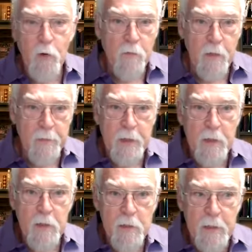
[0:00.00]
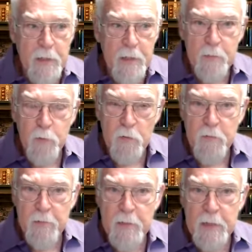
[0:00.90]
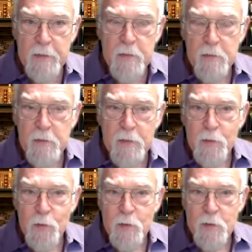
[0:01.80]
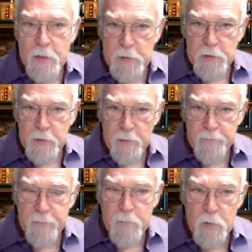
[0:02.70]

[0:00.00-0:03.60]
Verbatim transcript: a program, and they called it a healing program, and I teach them.